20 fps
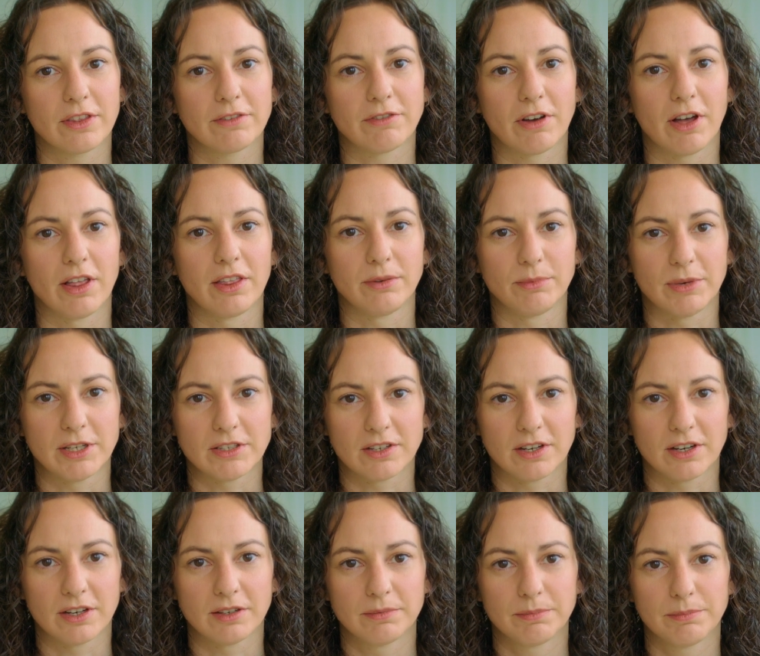the fall and
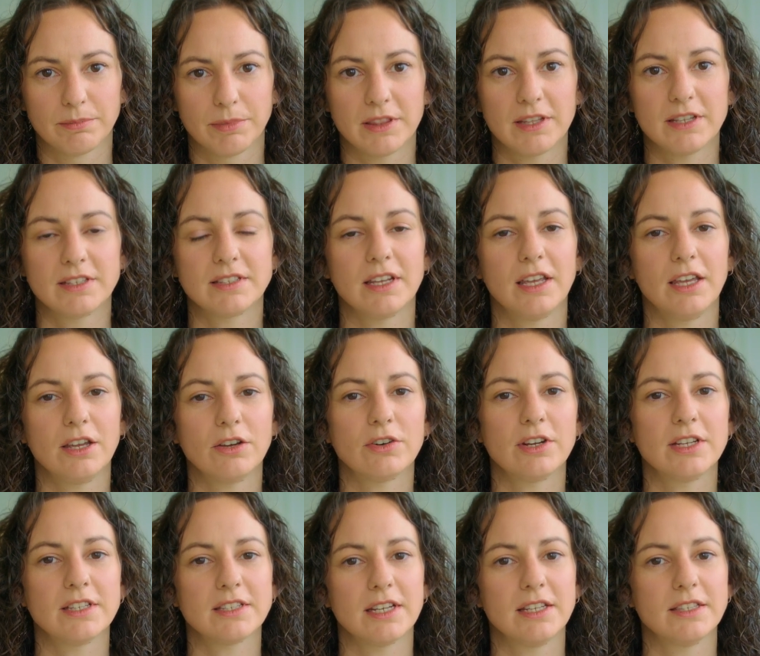winter, but this
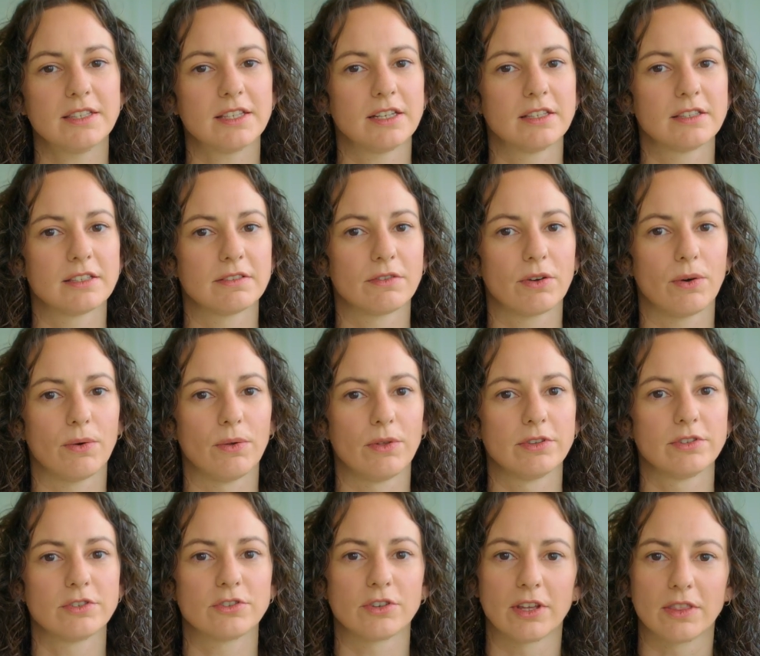increased incidence of
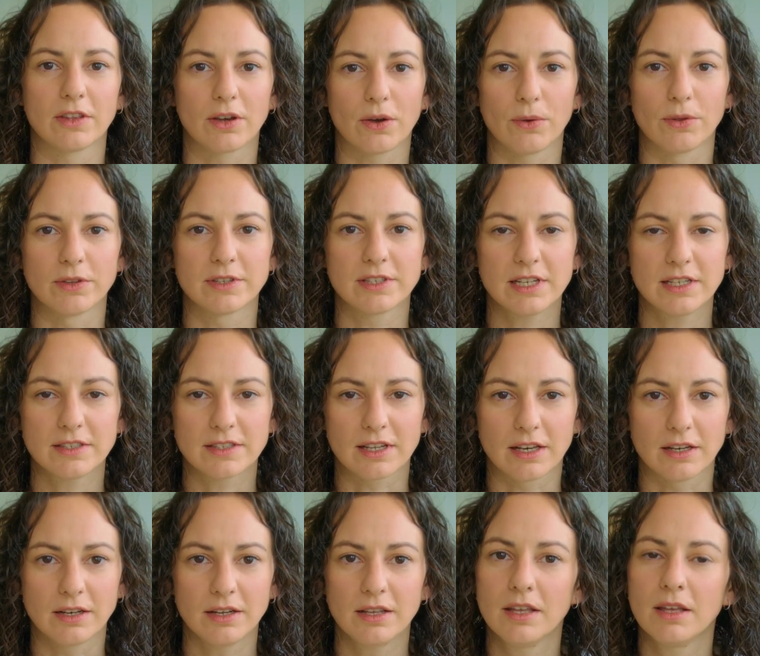colds during the cold
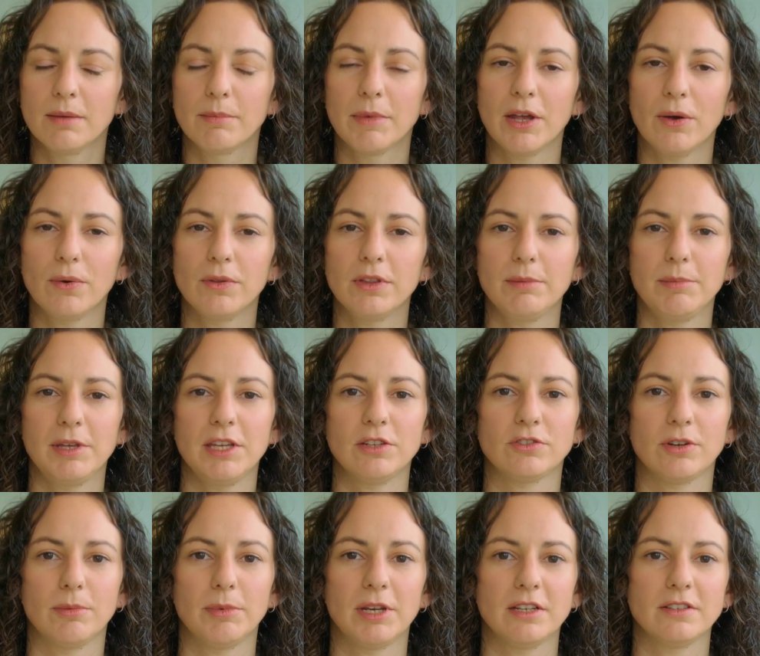season may only be
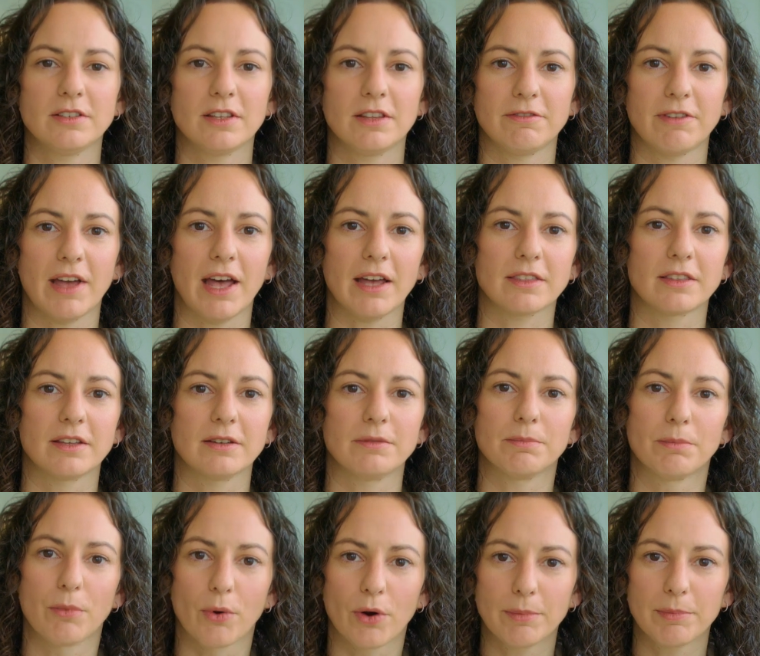attributed to the fact
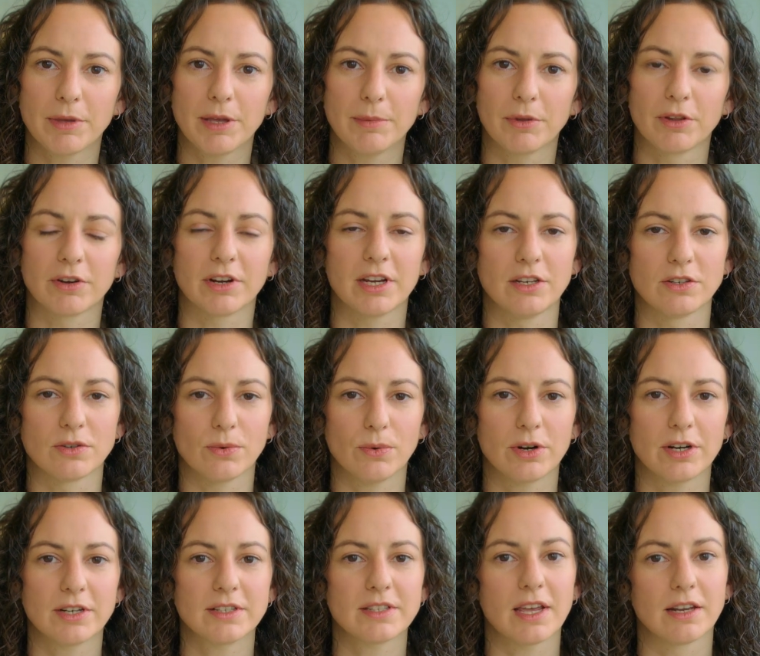that more people are
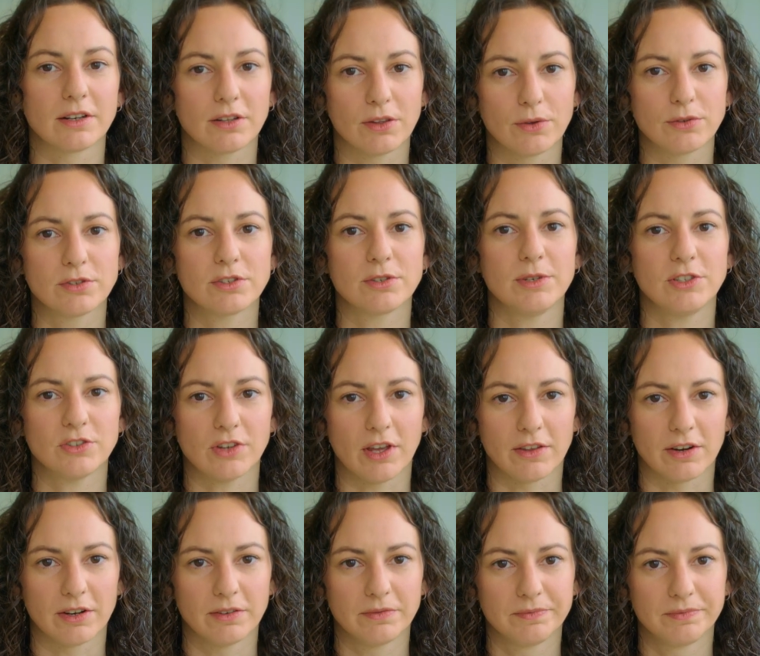indoors and close to each
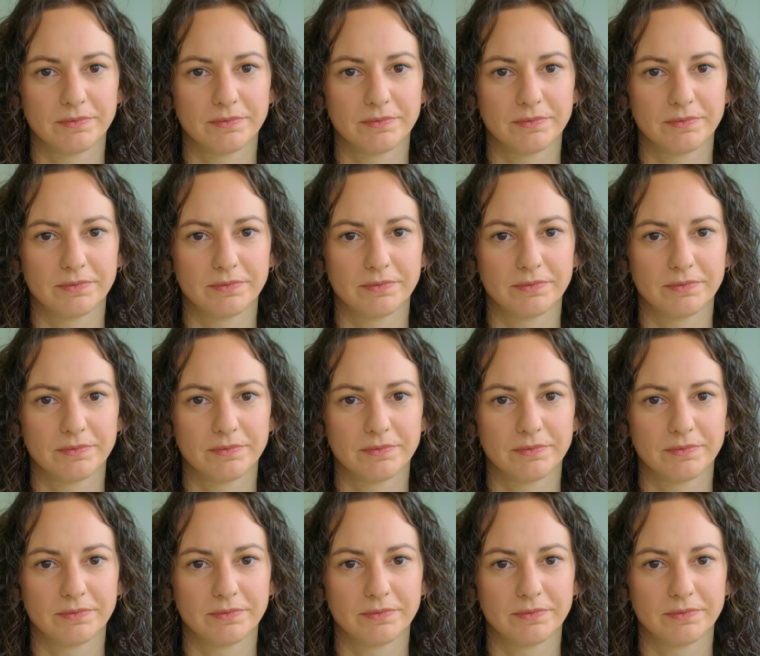other.